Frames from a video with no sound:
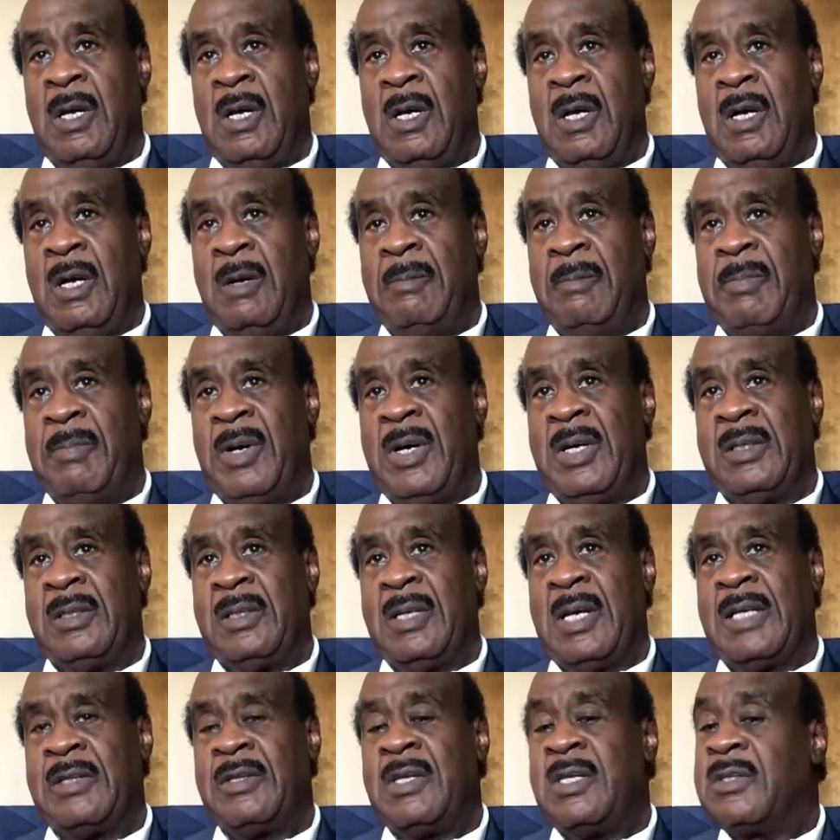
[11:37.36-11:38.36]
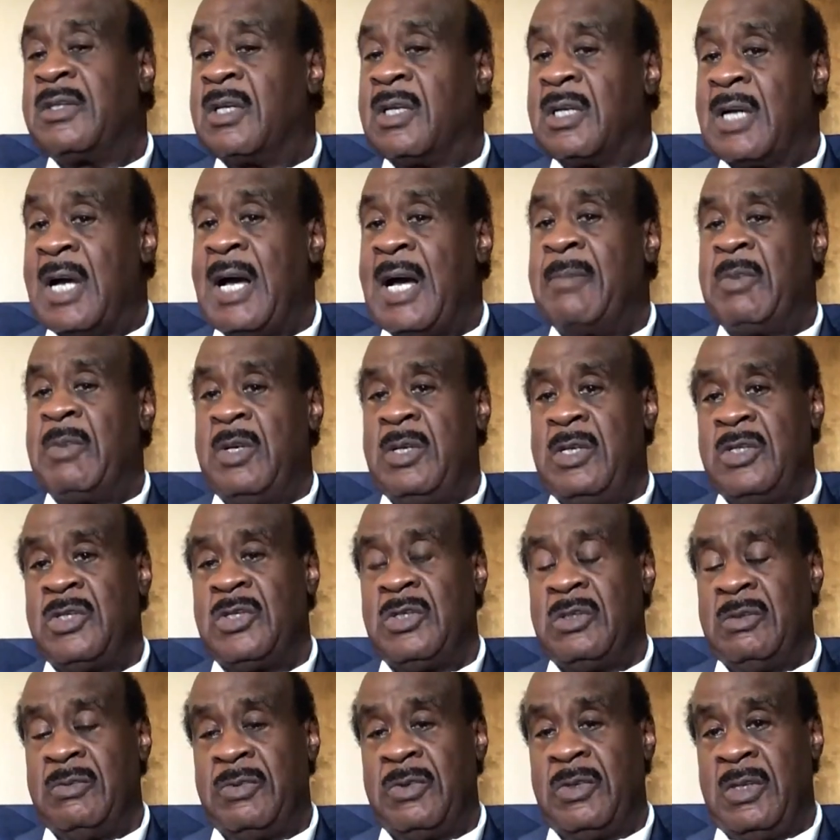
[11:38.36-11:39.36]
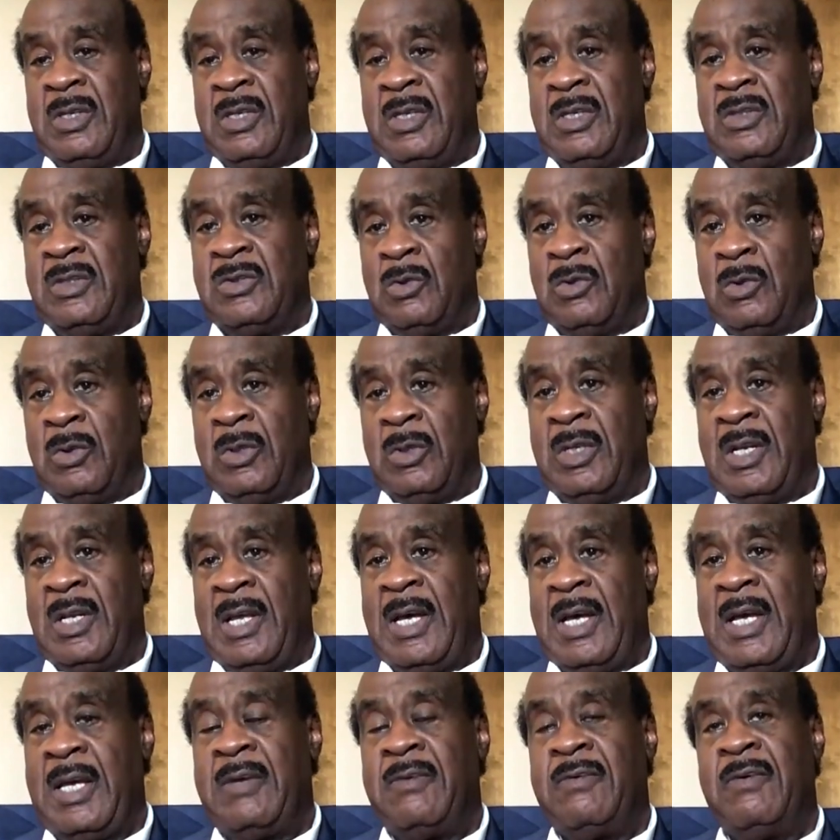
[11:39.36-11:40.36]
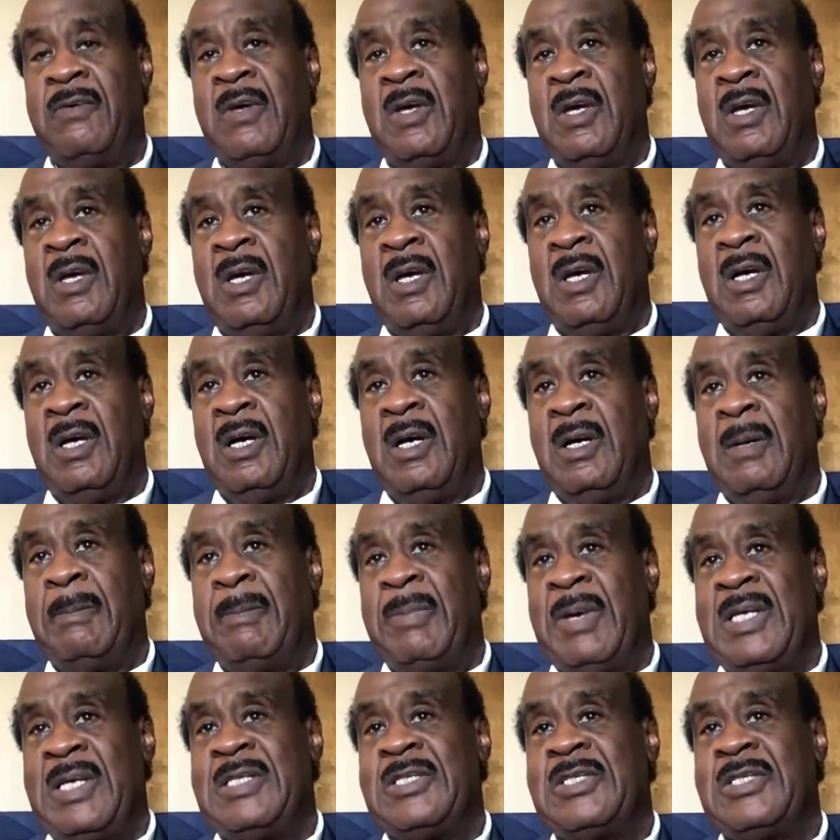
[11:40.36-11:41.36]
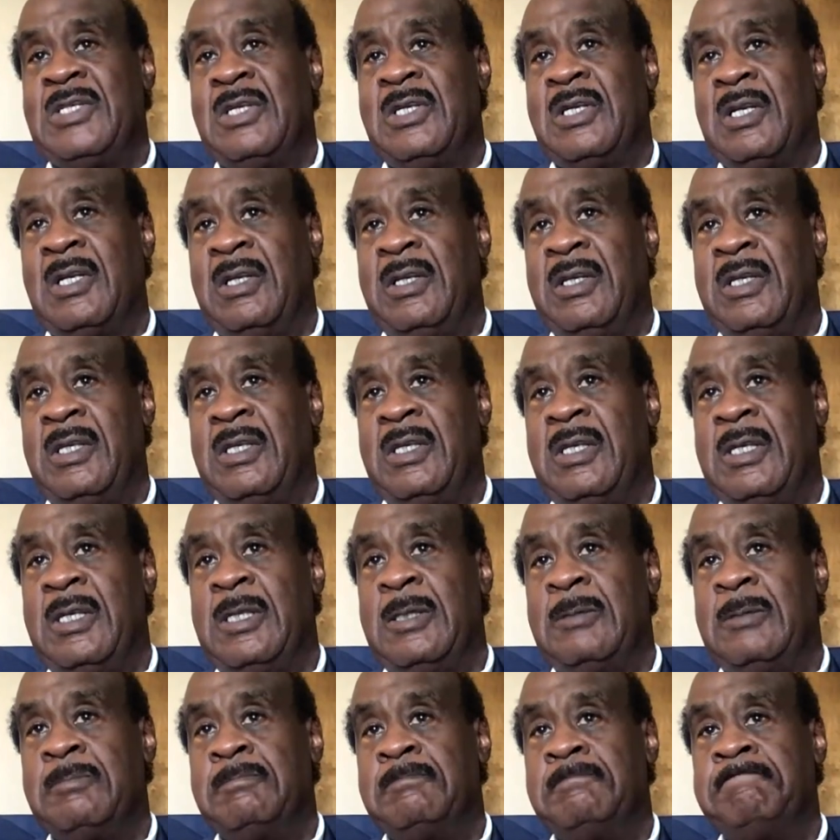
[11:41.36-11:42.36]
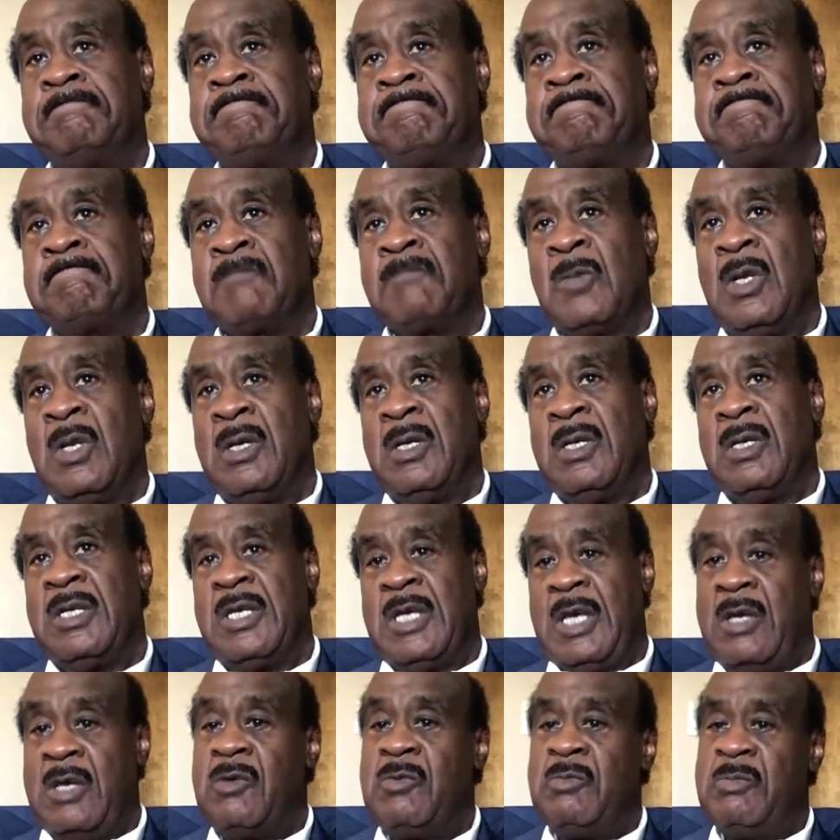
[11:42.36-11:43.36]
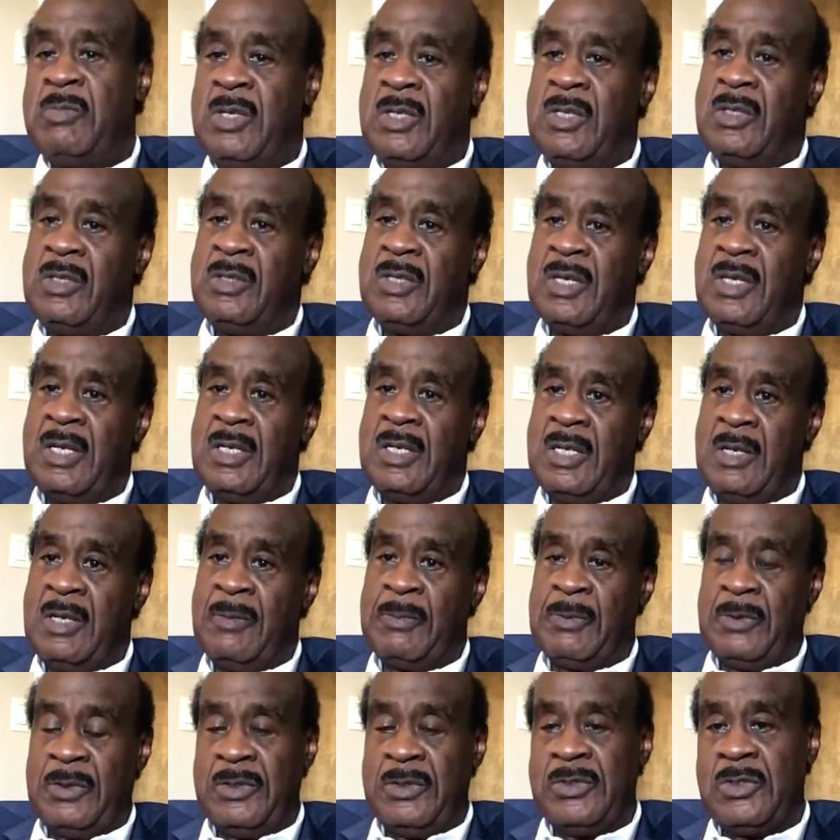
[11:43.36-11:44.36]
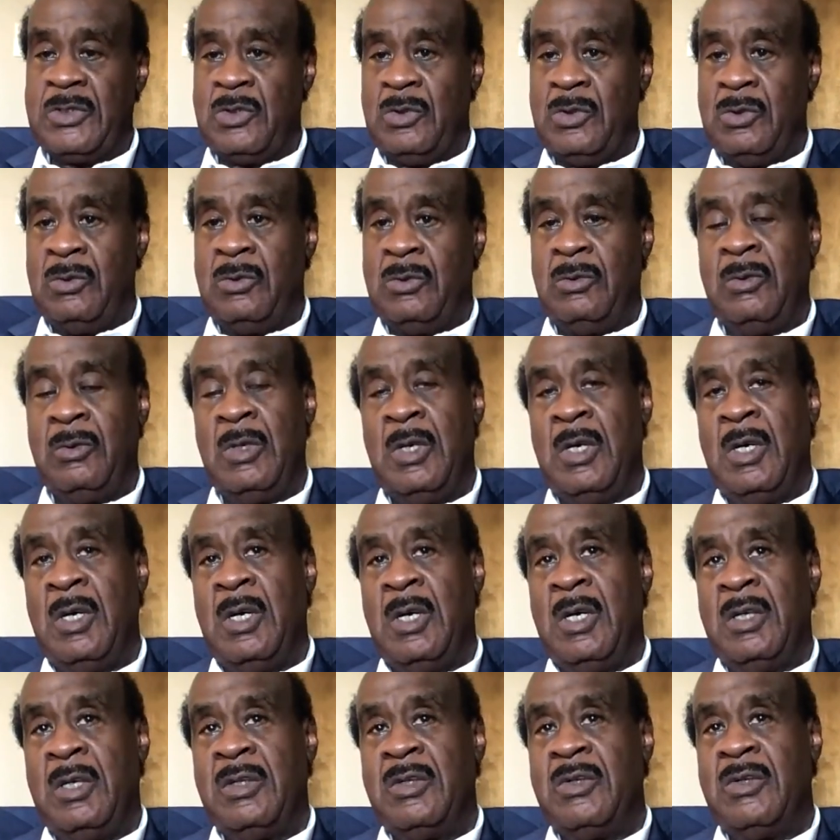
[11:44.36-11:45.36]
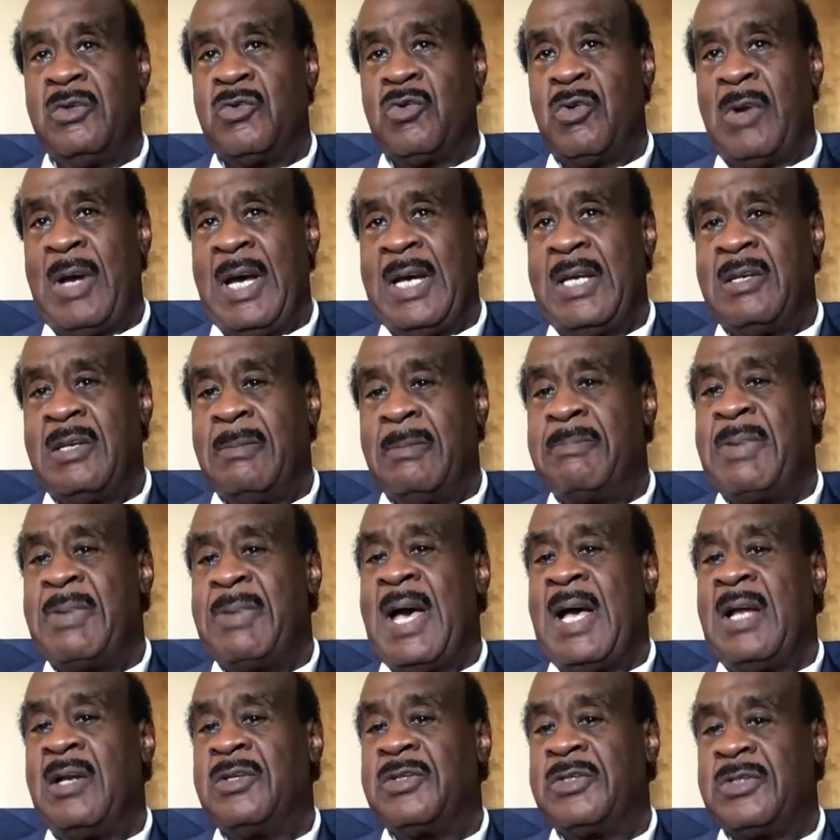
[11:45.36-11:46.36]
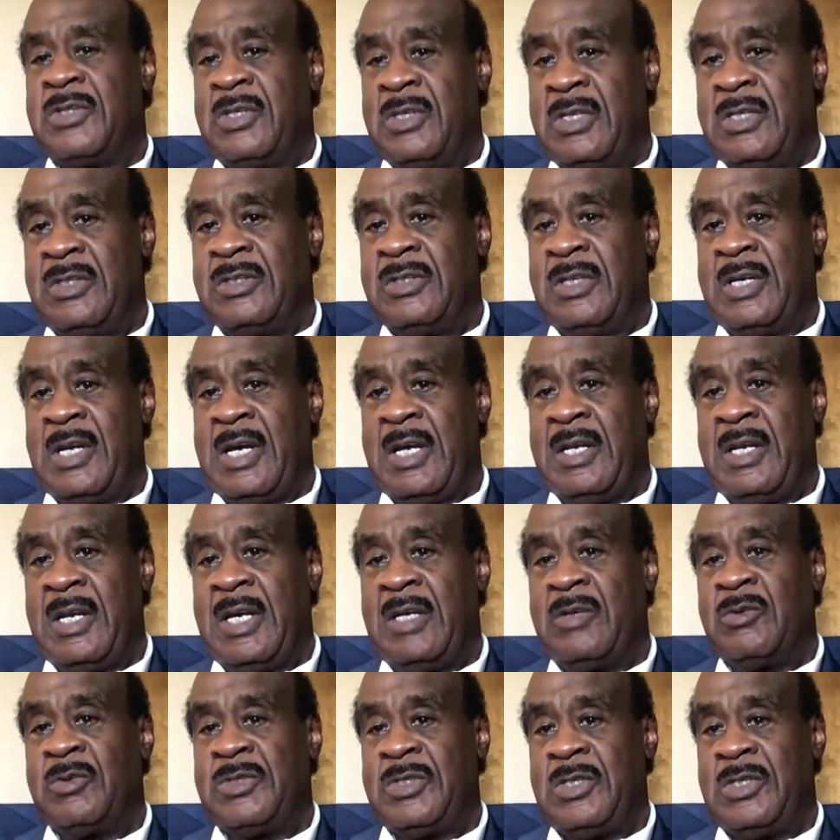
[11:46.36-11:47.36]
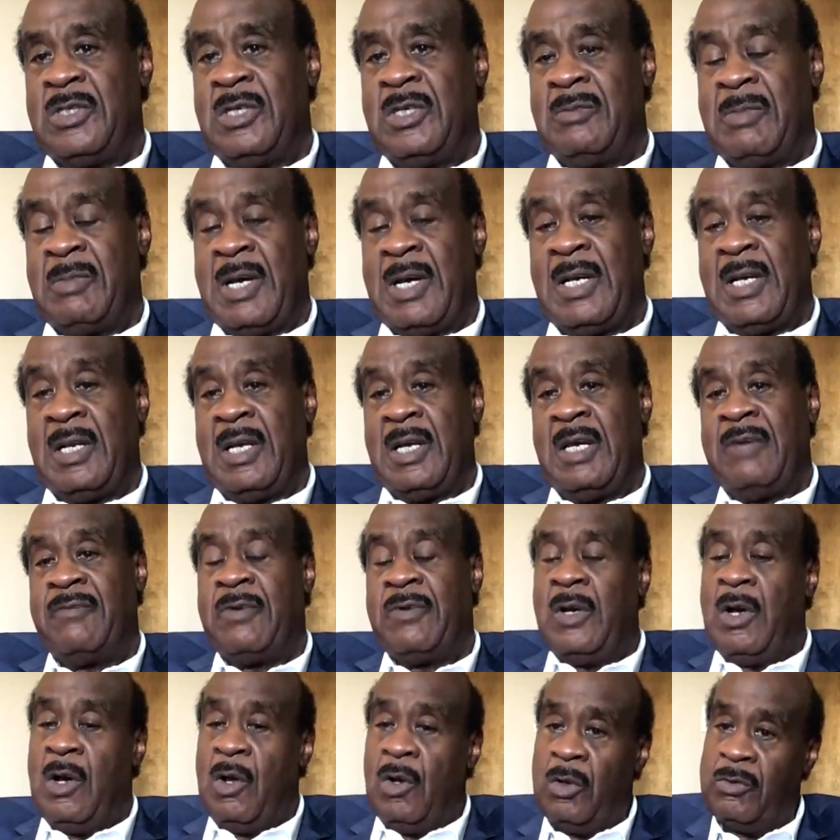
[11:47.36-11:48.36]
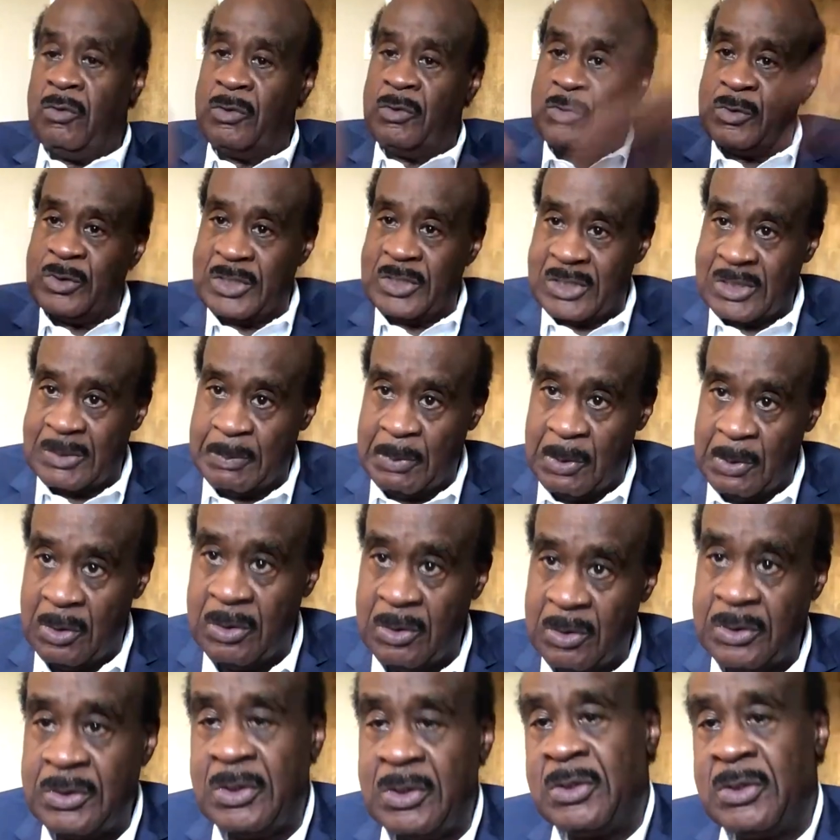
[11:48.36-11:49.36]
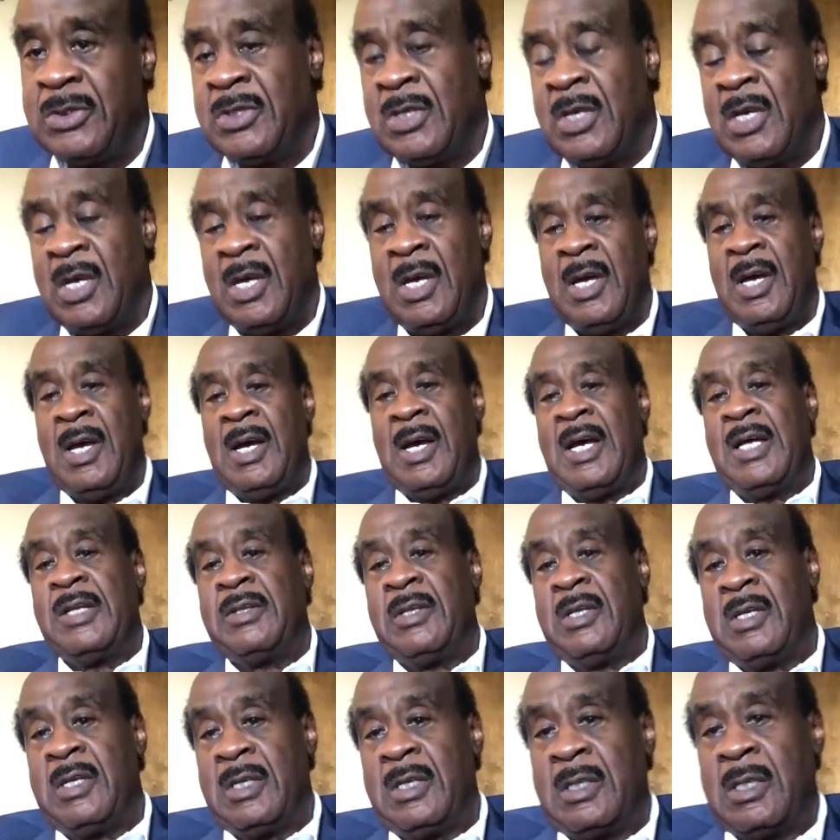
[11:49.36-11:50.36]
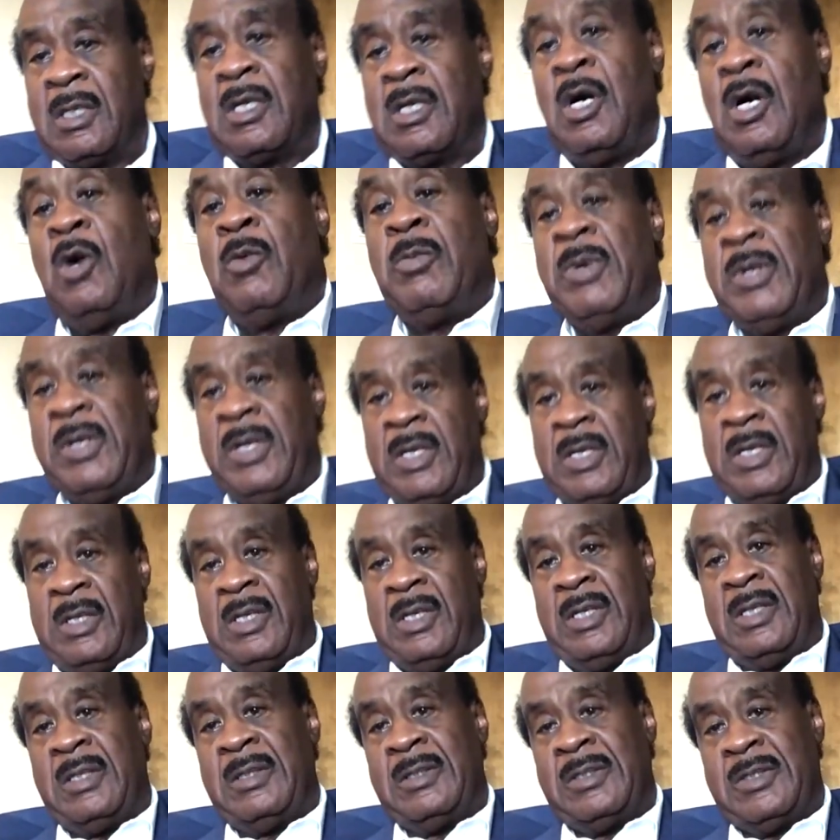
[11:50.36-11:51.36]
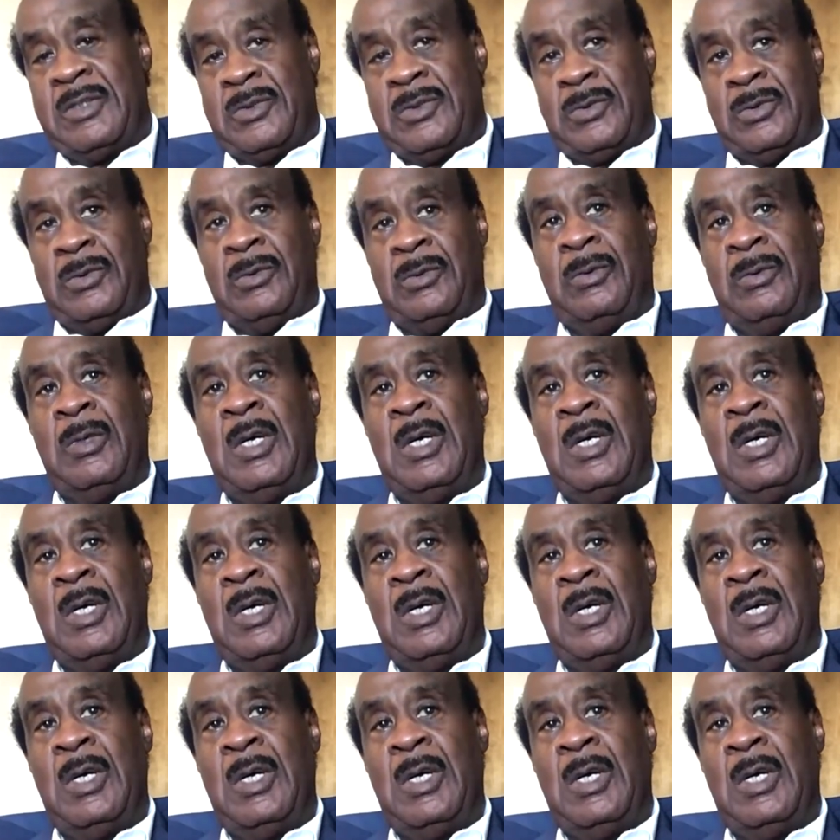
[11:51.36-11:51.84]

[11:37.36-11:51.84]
But I think the combination of things, early life, basically gave me that impetus to try to balance things that I now see in my life. And all of those experiences, I think, culminate into